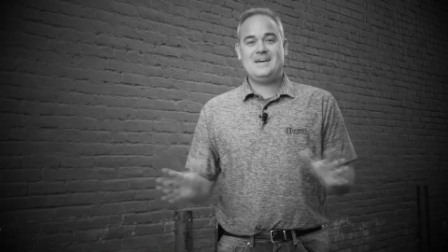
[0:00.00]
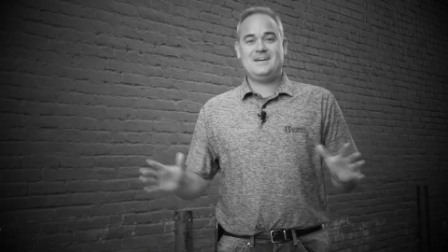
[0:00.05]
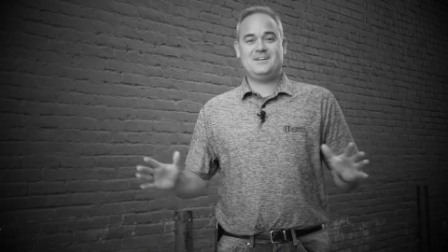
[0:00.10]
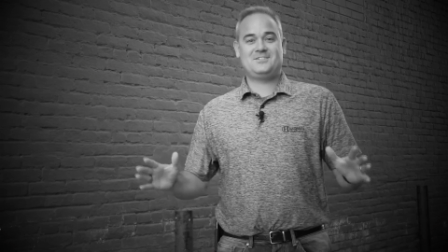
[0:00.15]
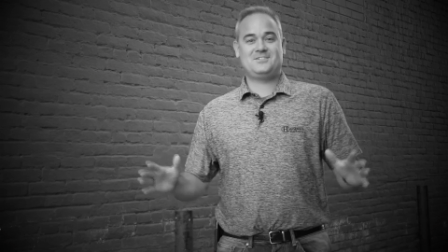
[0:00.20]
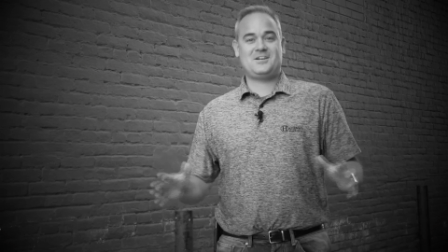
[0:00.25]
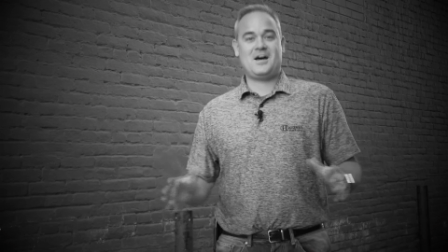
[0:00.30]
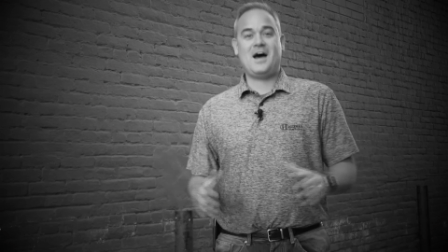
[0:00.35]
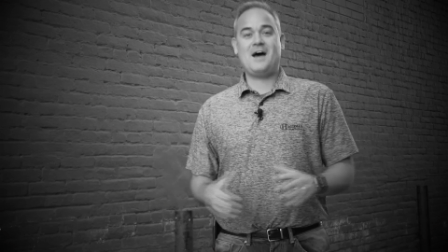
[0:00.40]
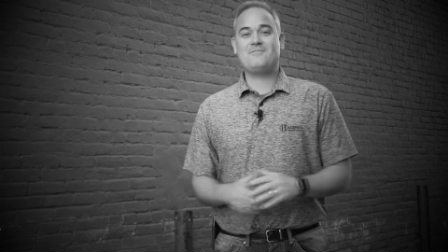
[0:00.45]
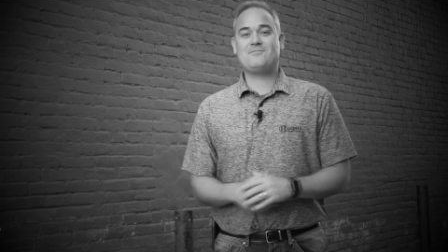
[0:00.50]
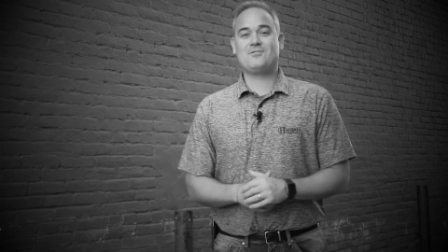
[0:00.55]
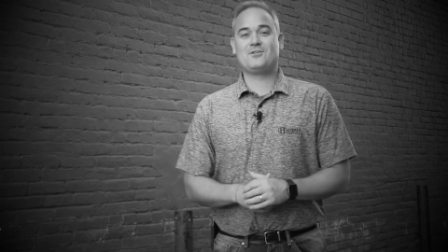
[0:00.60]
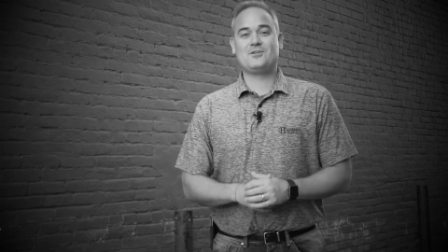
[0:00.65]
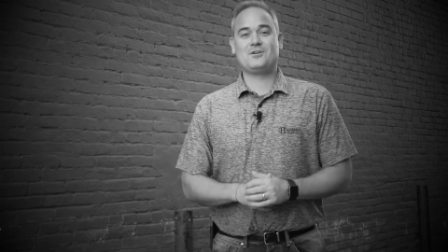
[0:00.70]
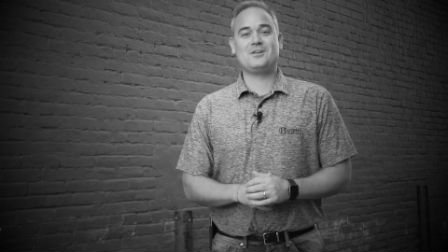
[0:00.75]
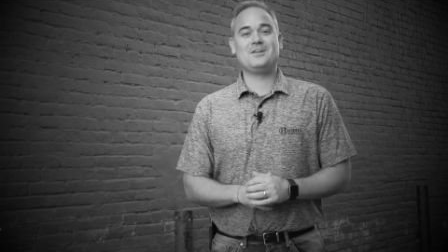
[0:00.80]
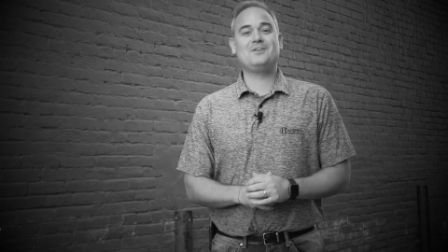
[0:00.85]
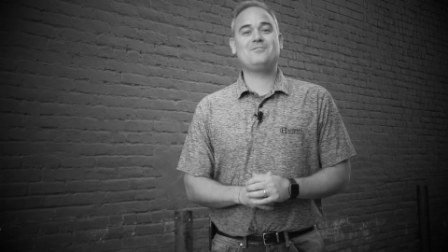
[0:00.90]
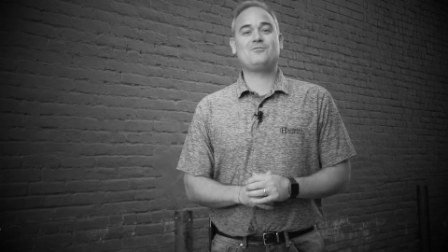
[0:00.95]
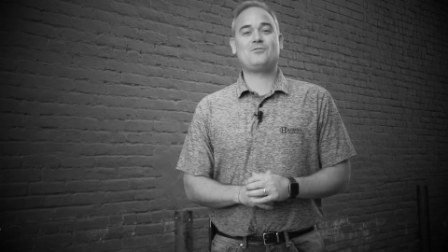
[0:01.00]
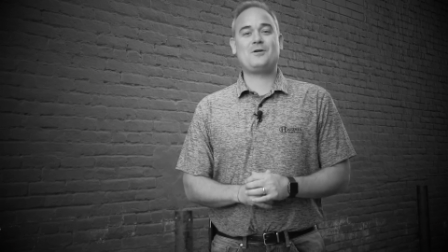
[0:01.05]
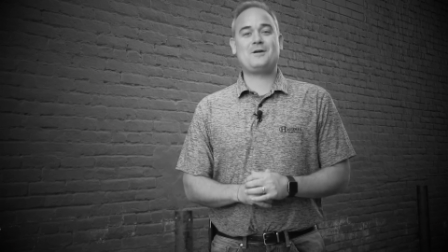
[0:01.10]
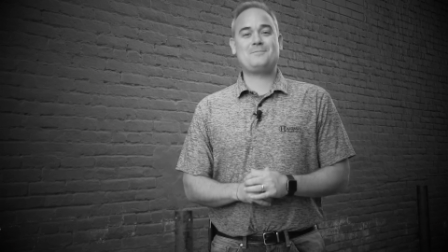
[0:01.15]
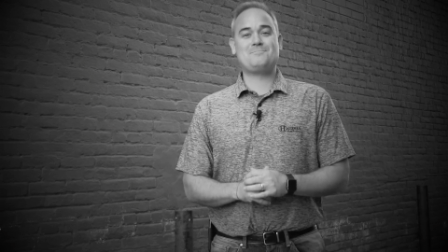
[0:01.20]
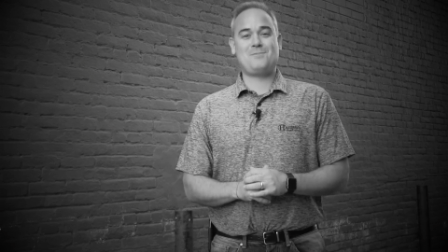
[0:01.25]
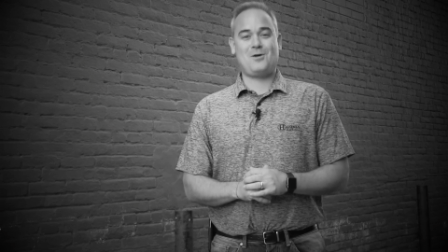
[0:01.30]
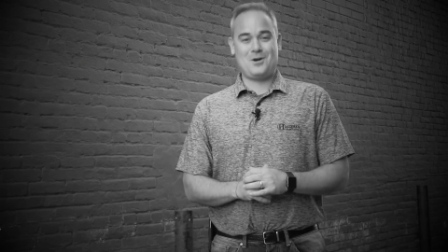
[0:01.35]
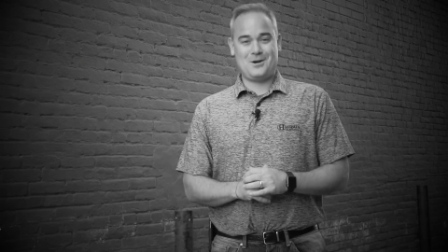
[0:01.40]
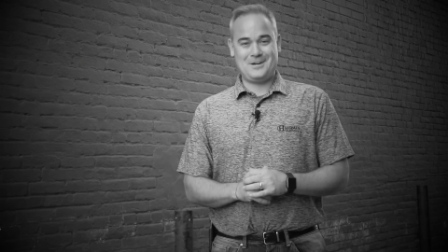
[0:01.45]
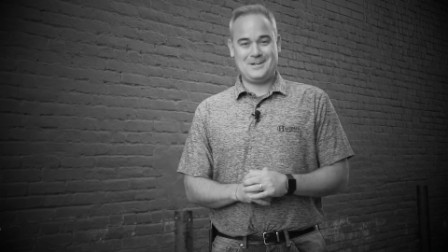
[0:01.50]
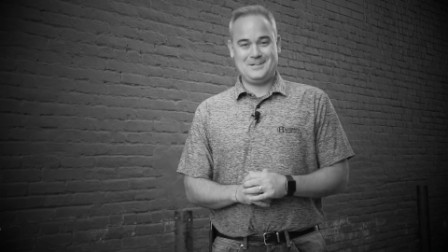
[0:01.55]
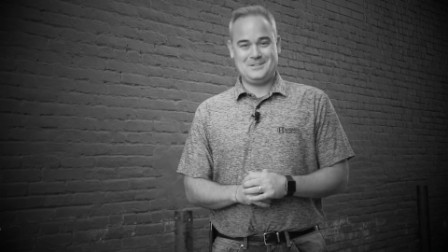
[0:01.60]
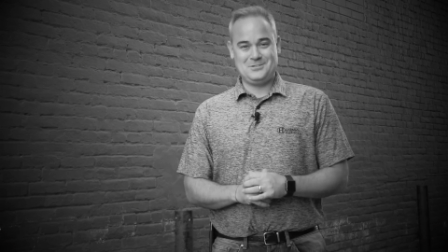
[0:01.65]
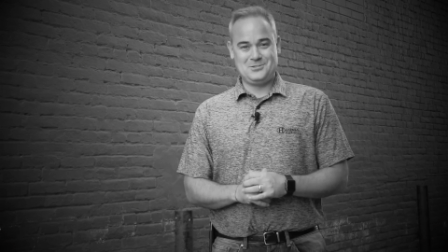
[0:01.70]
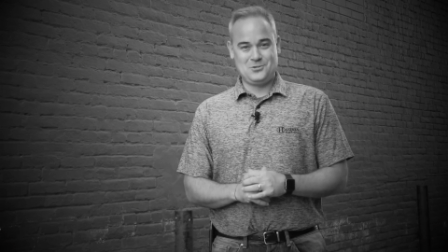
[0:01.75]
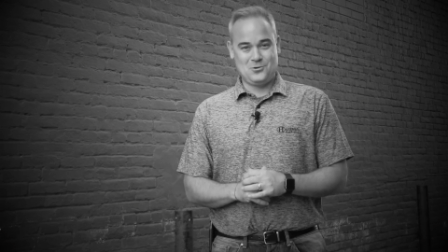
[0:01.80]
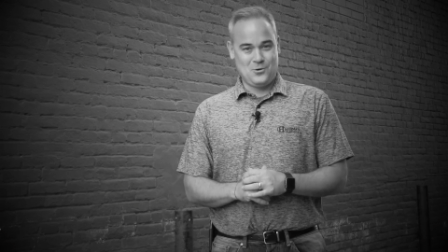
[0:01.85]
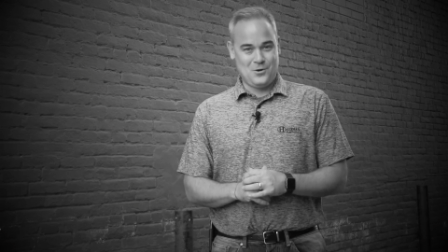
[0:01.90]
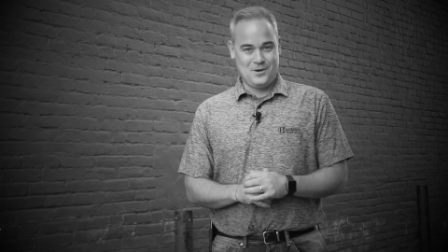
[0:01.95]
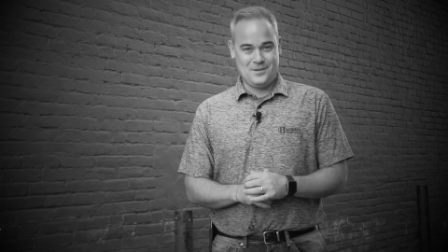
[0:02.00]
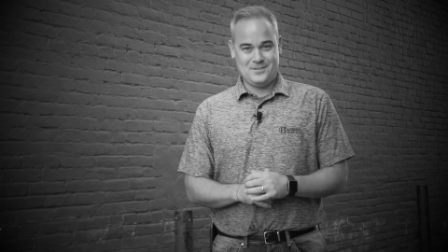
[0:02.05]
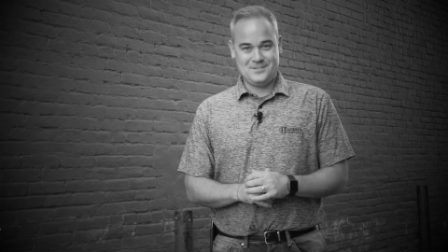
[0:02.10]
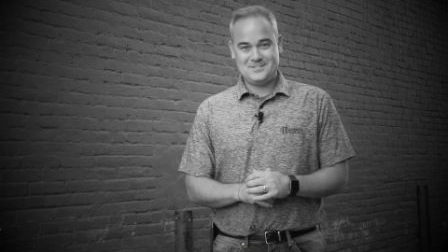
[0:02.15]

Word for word: It's time for Delivering Marketing Joy.